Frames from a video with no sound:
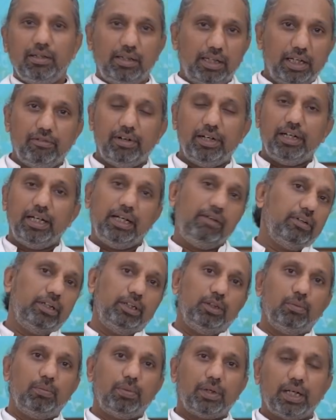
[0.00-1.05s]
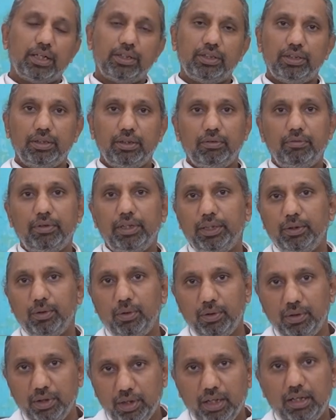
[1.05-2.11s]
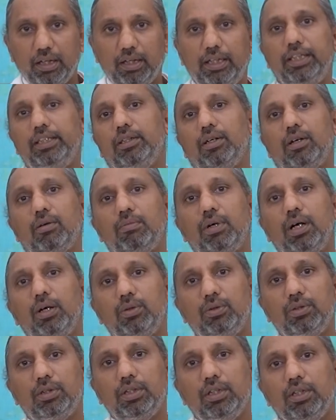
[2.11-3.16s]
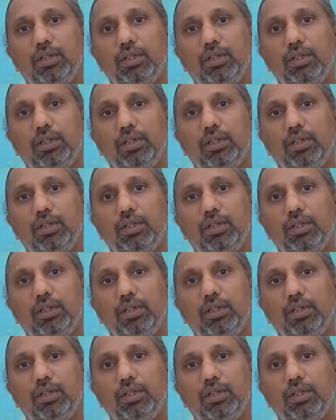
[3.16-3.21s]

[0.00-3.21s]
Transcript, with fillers: every day when you brush, when you clean your mouth